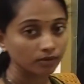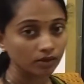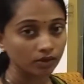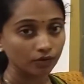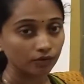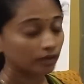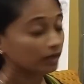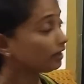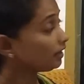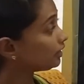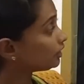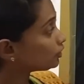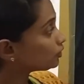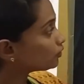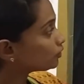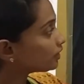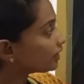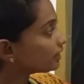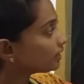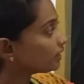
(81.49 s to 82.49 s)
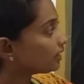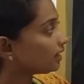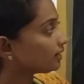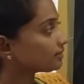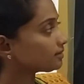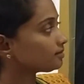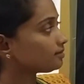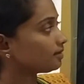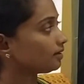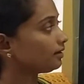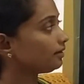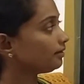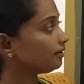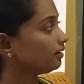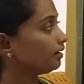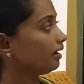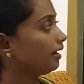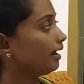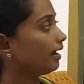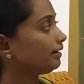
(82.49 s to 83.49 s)
Okay, he took a glass
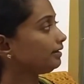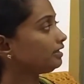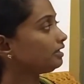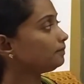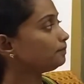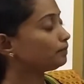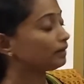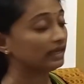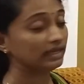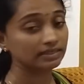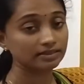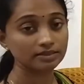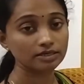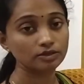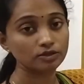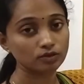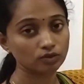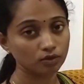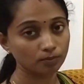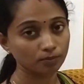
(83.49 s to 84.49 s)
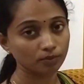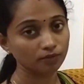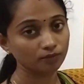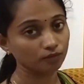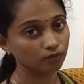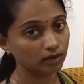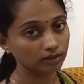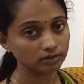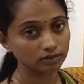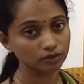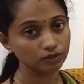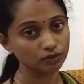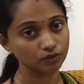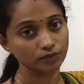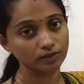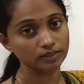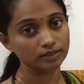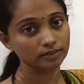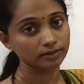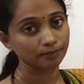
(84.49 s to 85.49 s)
slide and he placed a drop of water to
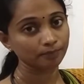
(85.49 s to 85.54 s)
it.